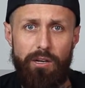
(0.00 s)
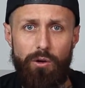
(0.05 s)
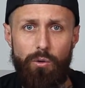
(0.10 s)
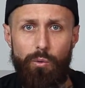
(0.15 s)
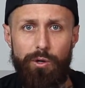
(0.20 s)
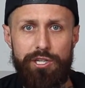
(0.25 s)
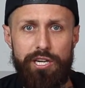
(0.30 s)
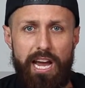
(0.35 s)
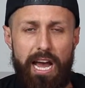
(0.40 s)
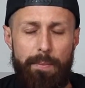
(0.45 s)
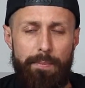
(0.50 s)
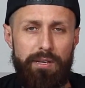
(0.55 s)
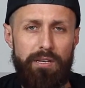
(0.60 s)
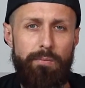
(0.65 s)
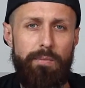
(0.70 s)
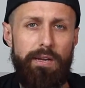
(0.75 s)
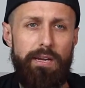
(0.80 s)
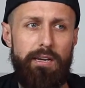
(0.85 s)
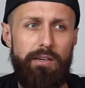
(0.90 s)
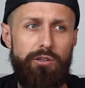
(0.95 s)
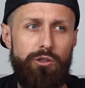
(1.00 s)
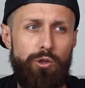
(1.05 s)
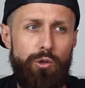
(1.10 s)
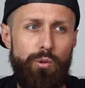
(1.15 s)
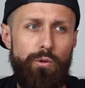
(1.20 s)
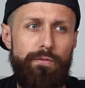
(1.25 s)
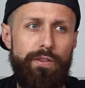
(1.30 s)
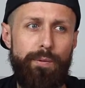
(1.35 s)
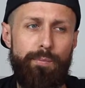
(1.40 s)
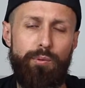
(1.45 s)
which happen to be
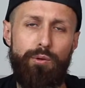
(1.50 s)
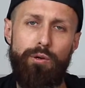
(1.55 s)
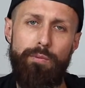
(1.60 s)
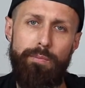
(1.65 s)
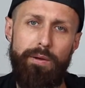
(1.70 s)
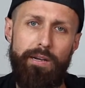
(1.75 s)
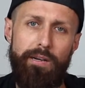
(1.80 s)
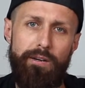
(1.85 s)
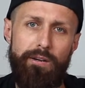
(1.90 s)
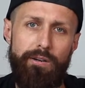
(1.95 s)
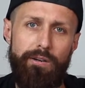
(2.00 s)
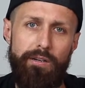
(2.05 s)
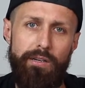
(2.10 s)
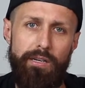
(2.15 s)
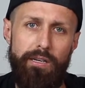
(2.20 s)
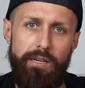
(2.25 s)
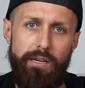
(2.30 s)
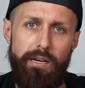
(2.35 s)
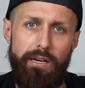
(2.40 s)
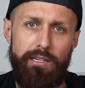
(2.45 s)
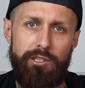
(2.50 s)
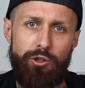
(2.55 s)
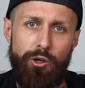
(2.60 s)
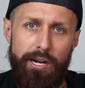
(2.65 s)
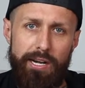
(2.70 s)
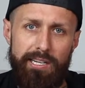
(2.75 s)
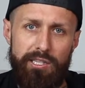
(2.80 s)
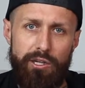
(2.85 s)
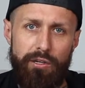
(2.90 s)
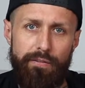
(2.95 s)
two of the premier
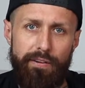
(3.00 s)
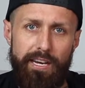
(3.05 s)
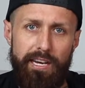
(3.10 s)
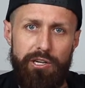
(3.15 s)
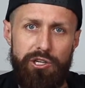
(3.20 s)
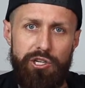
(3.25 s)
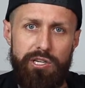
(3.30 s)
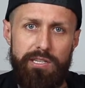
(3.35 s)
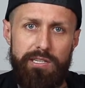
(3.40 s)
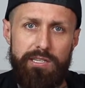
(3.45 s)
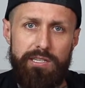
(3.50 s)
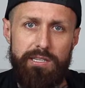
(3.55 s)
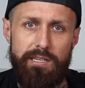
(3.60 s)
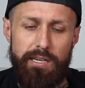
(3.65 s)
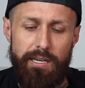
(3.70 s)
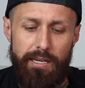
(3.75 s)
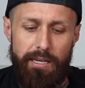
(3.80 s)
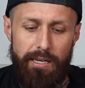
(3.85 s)
training certifications